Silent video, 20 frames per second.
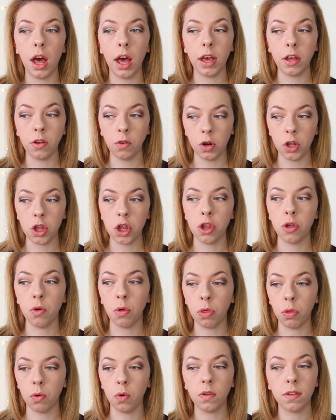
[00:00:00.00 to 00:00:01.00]
acknowledging
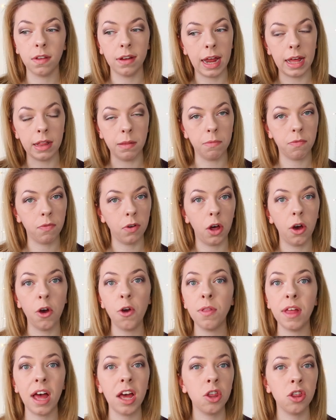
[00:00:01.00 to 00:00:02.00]
your thoughts and letting them
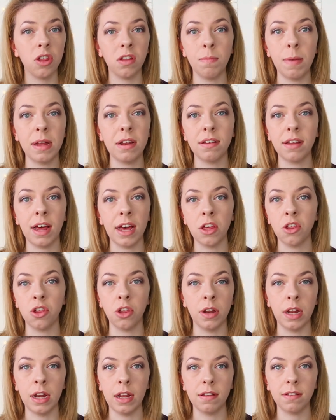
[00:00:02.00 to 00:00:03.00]
flow, that's just
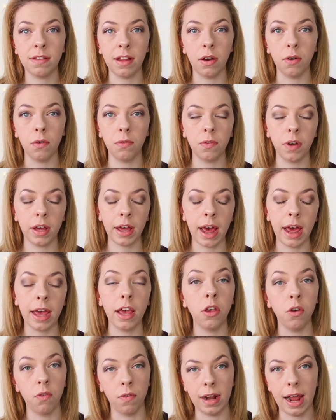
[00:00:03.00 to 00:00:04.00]
meditation in itself, okay?
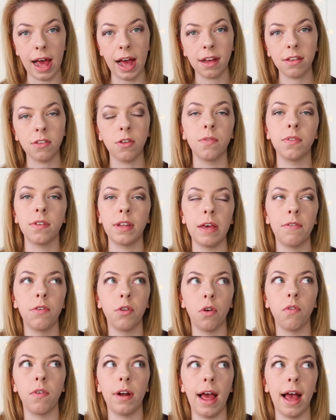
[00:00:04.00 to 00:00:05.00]
And you're relaxed. Obviously, if
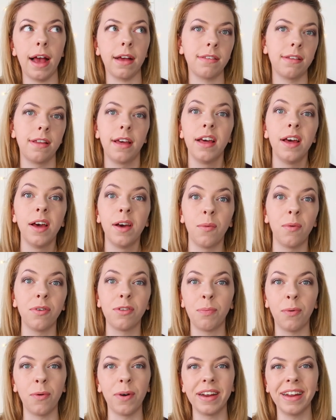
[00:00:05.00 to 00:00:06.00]
you're not relaxed,
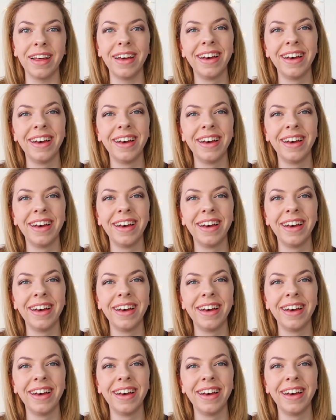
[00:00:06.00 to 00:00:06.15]
what's the point?